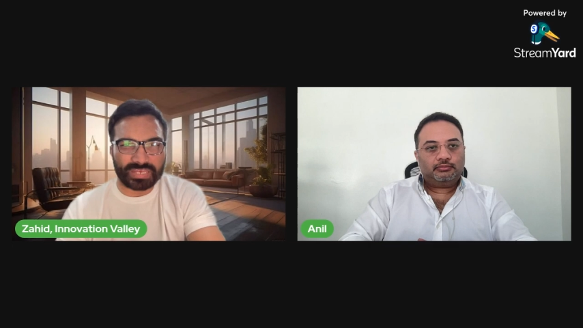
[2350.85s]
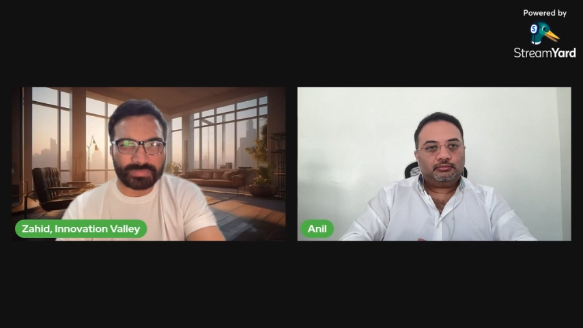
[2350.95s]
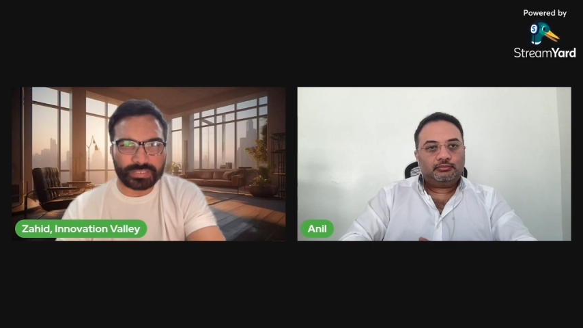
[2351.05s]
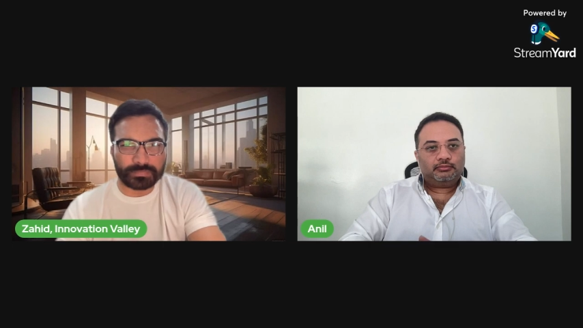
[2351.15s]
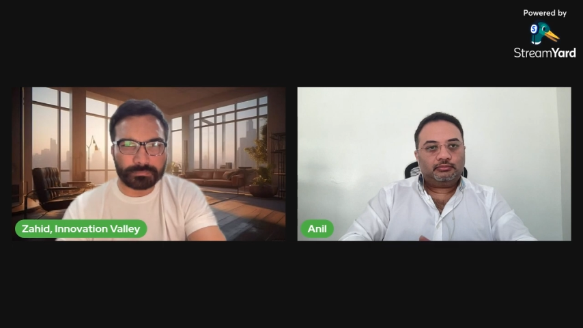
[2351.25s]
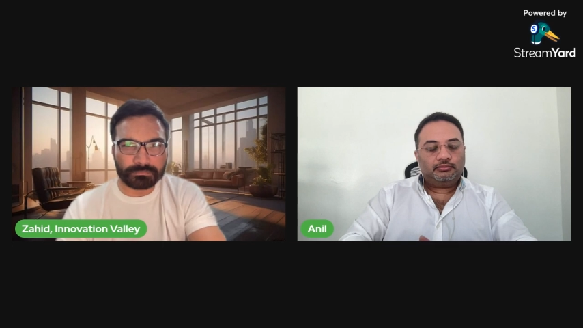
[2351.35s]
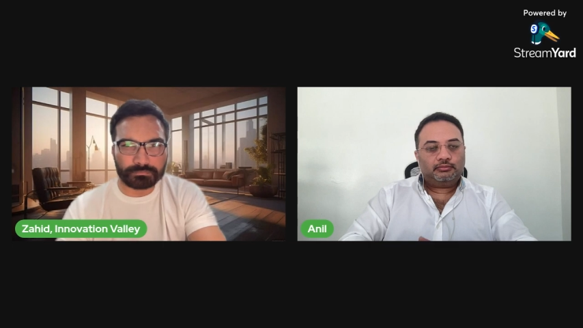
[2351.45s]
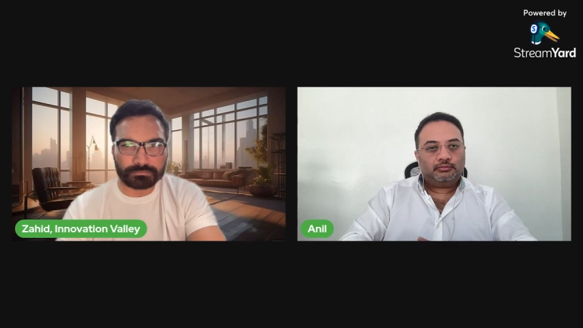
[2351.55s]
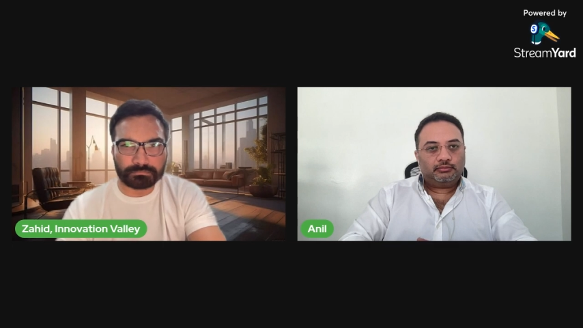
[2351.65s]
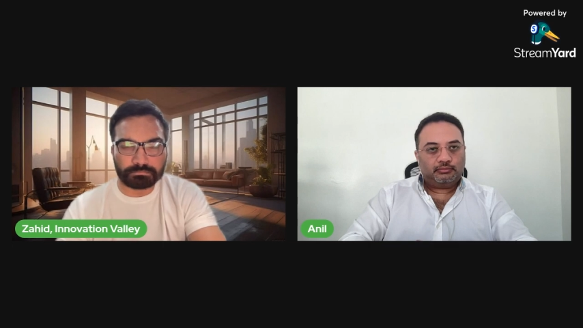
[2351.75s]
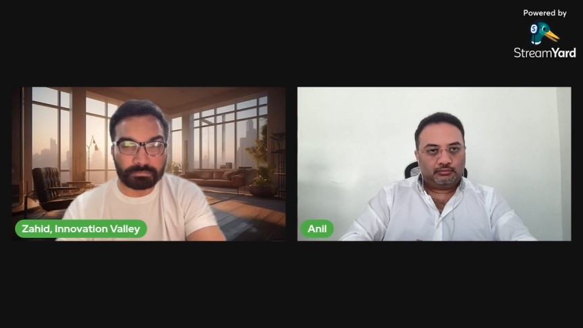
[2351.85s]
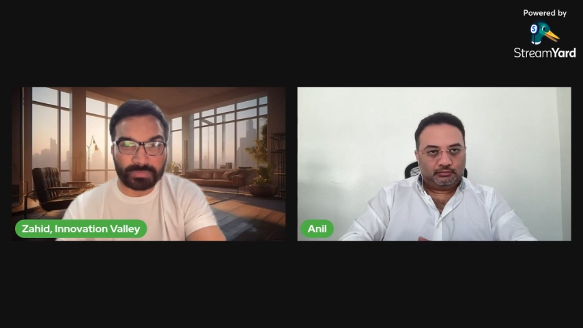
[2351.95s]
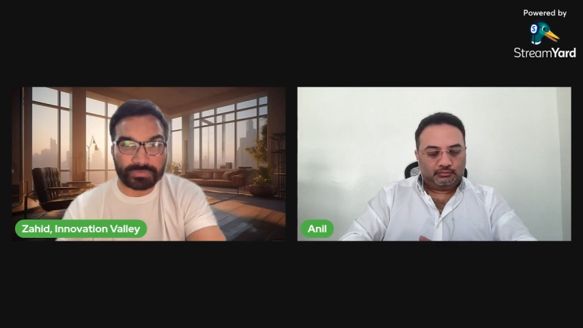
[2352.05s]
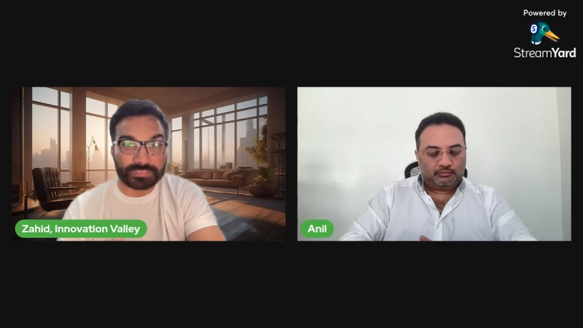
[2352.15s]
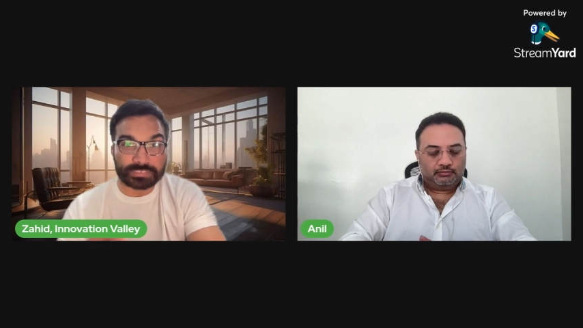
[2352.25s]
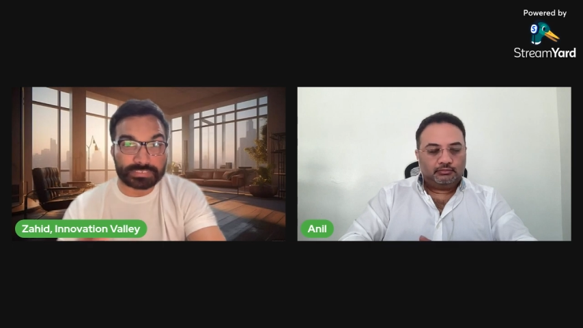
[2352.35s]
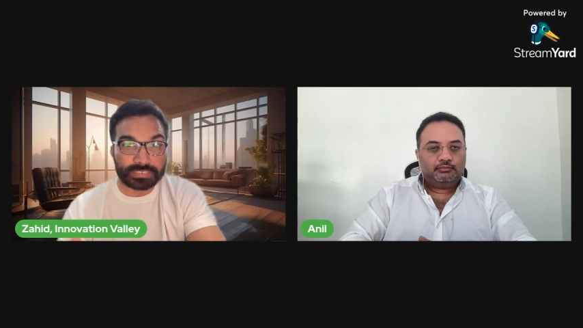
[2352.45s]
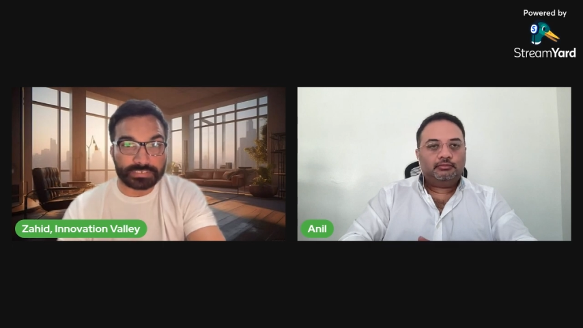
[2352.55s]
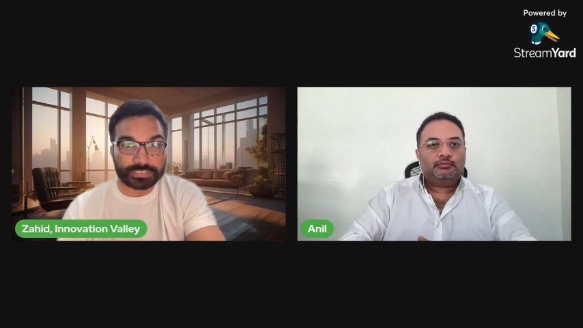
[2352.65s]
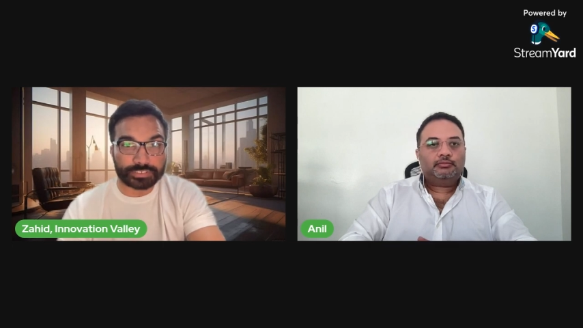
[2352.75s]
Speaker 1: many, maybe the
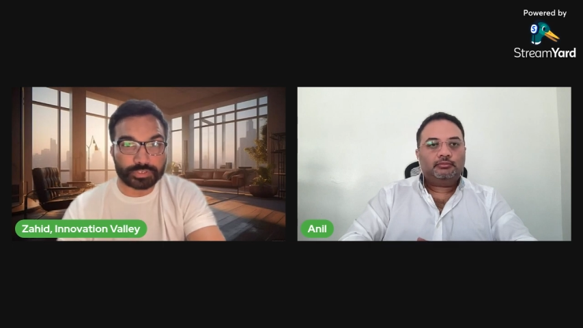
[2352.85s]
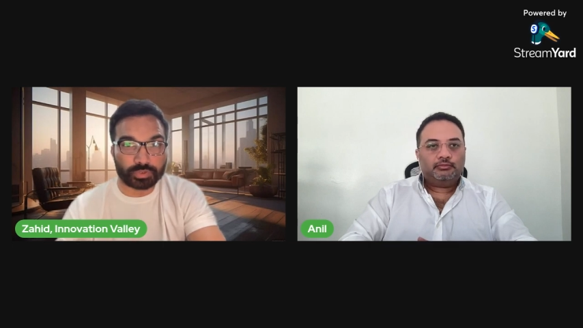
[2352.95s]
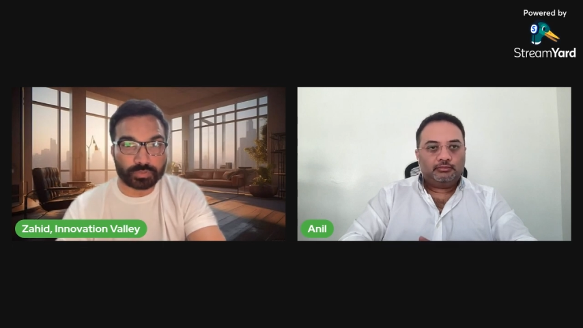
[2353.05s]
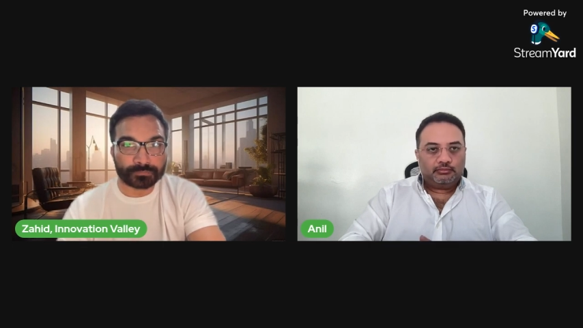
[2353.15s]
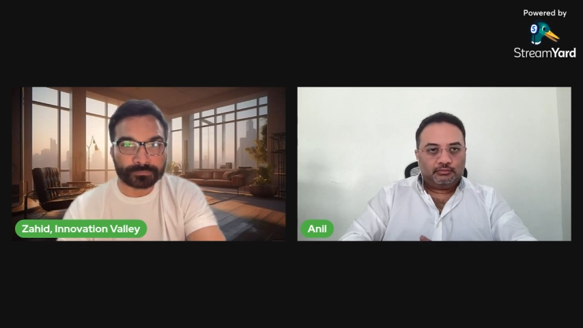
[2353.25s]
scientists too.